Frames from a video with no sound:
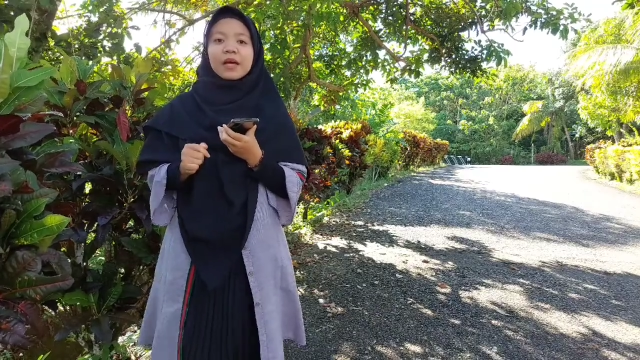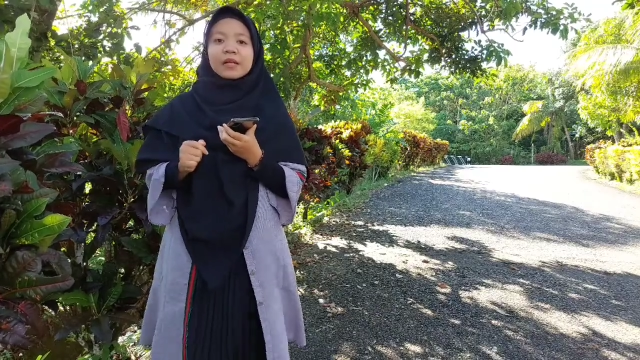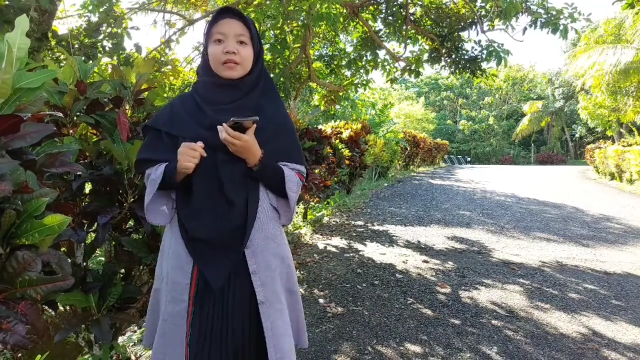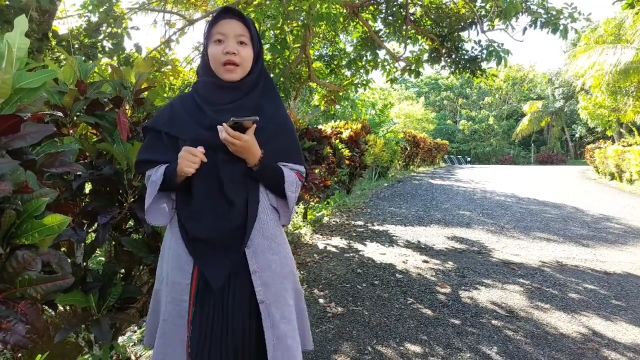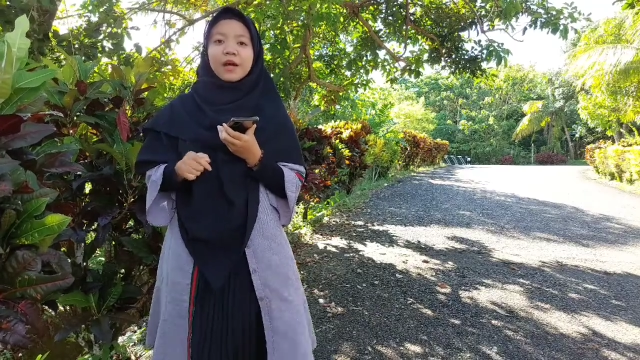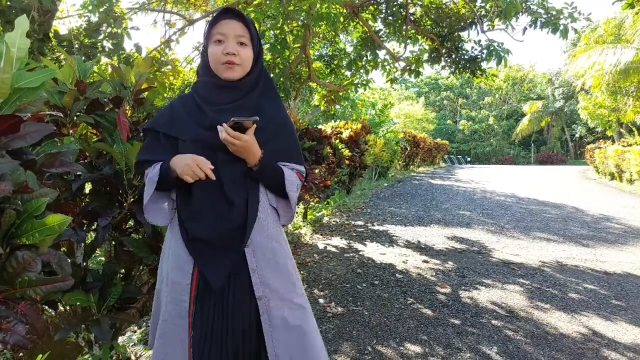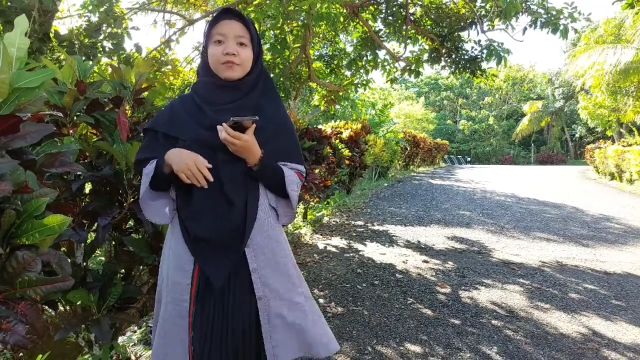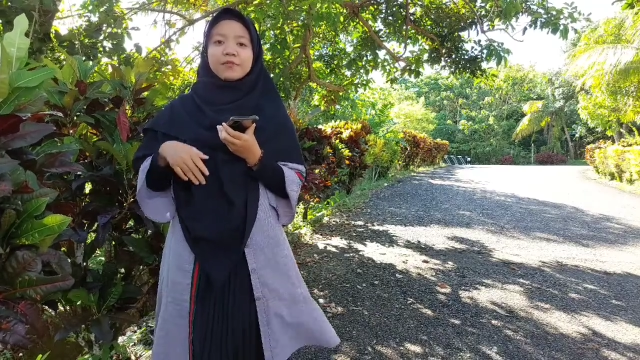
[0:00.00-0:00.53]

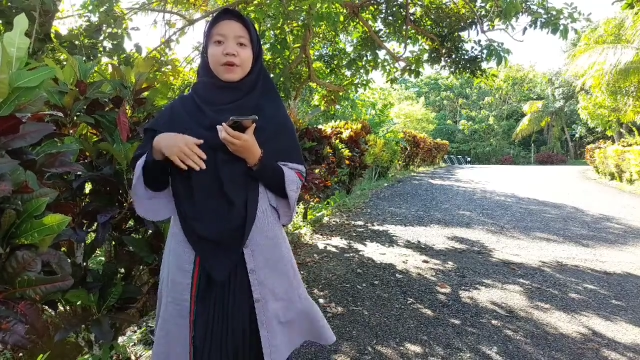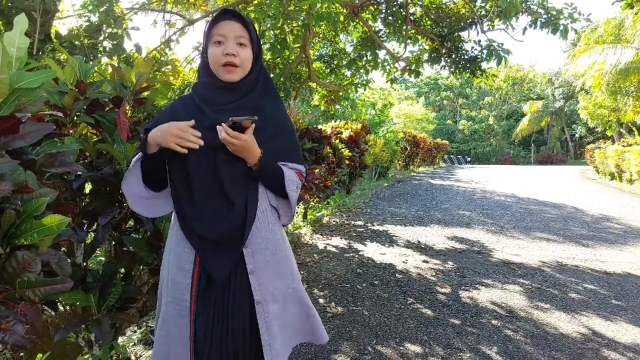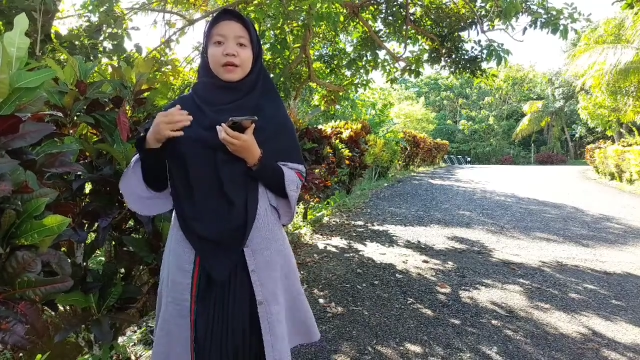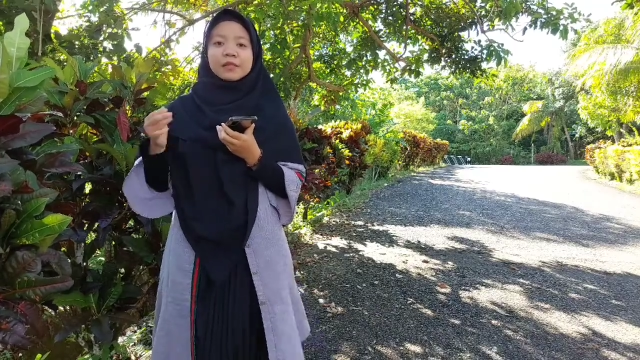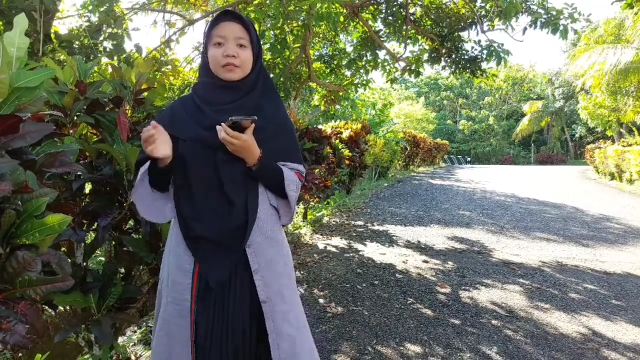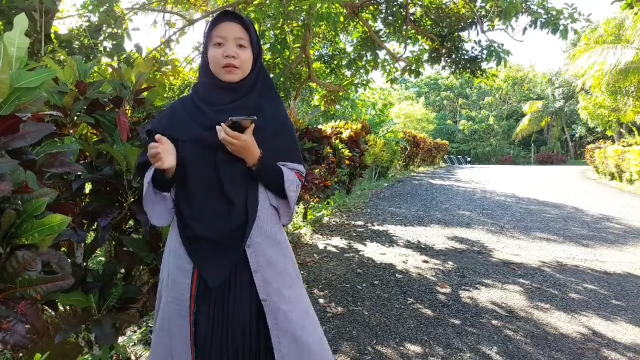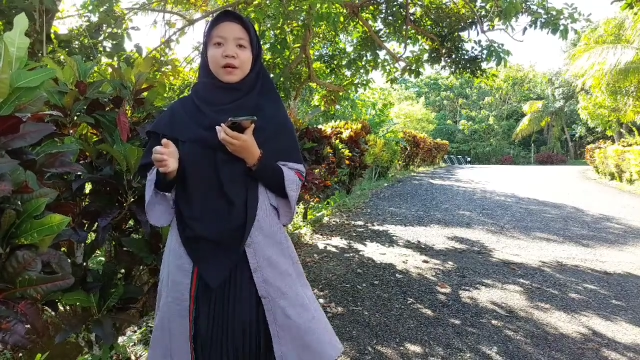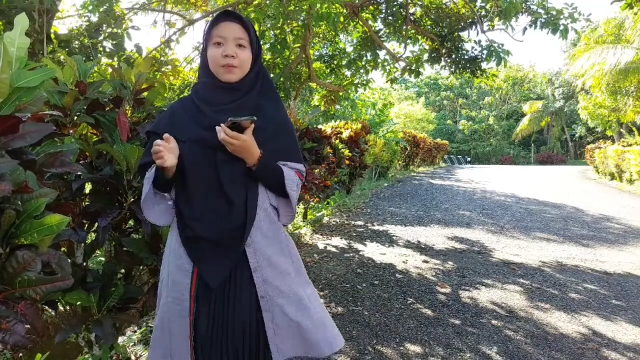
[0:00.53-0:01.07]

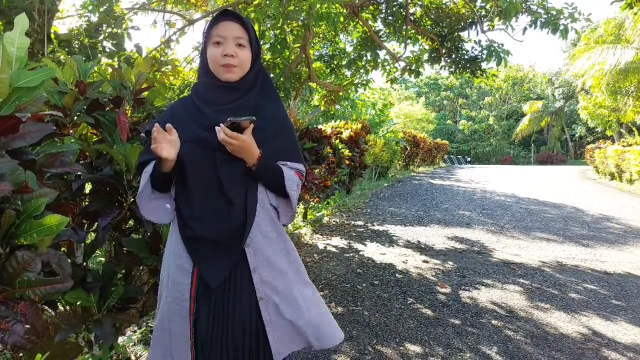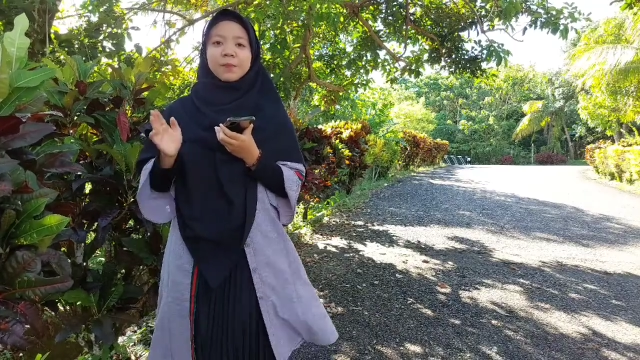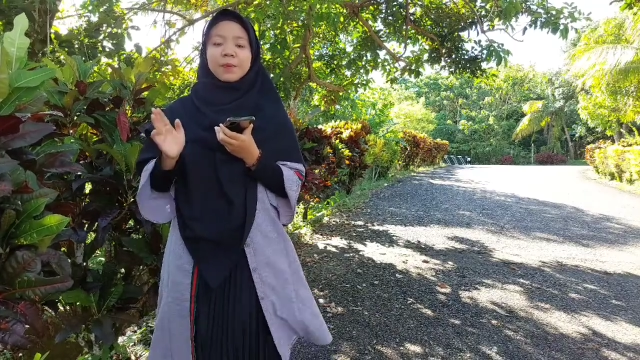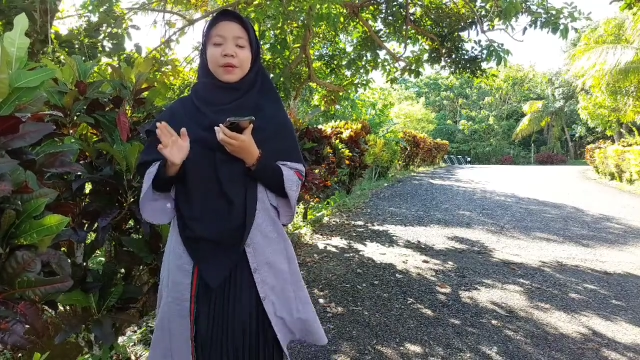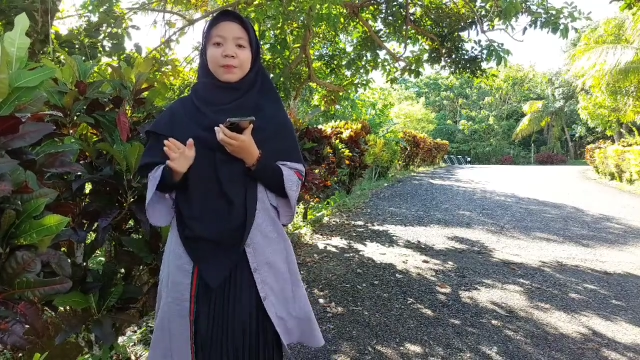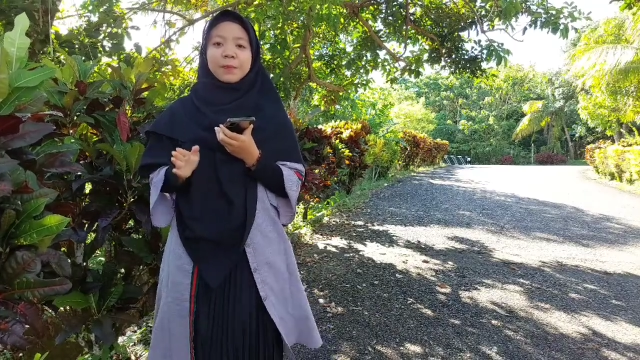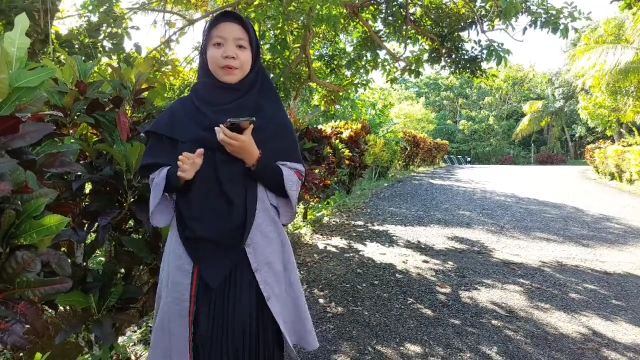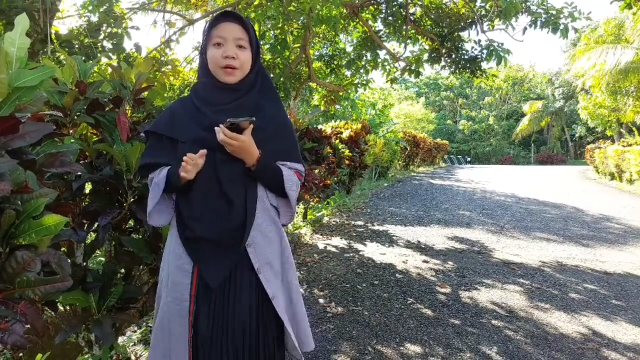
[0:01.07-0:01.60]
Left-hander
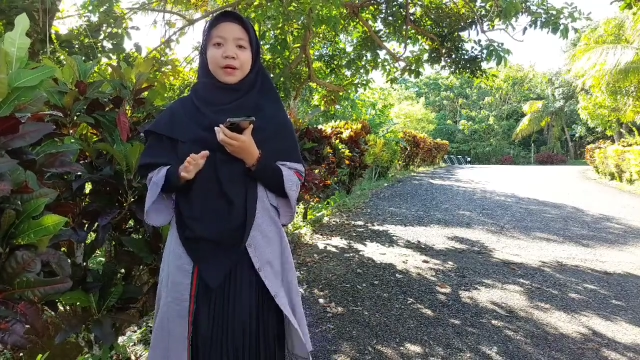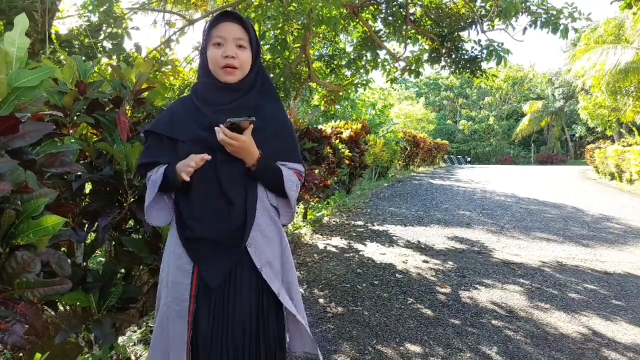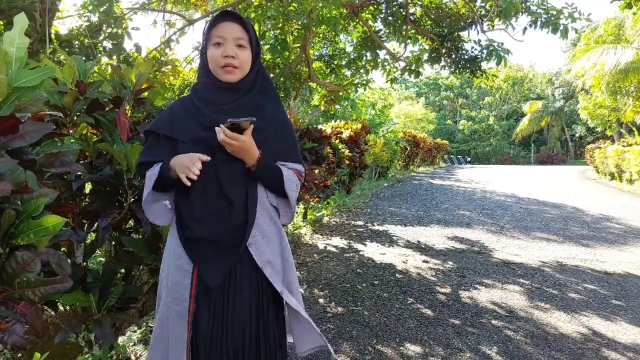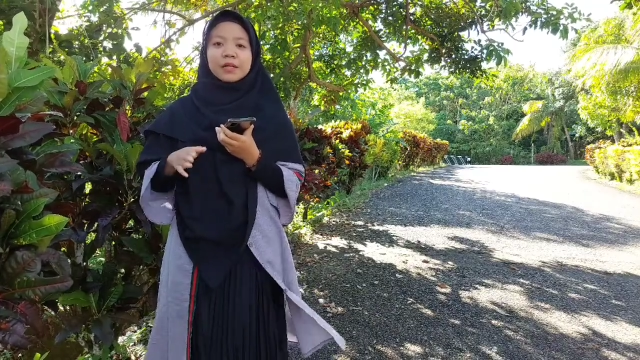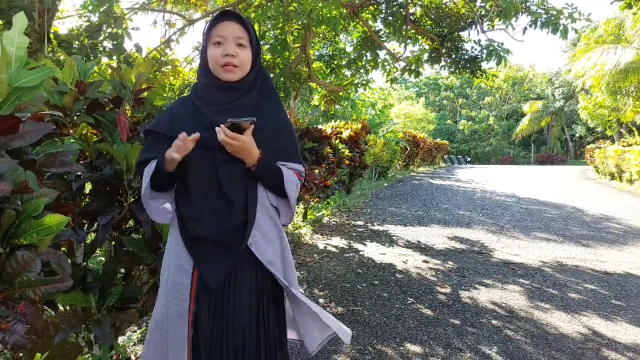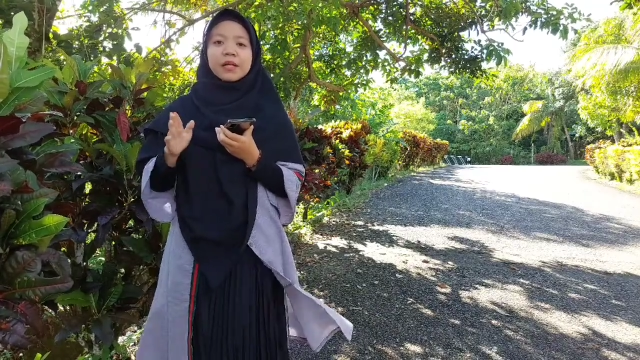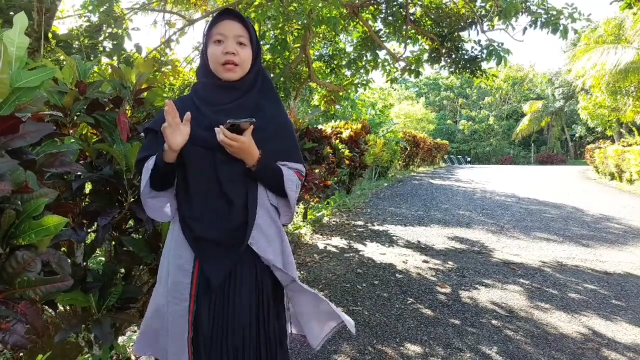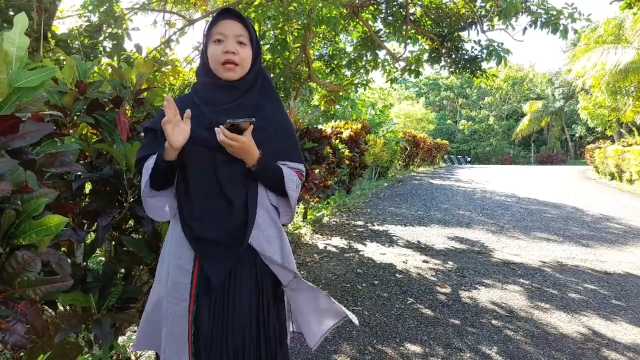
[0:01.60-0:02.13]
people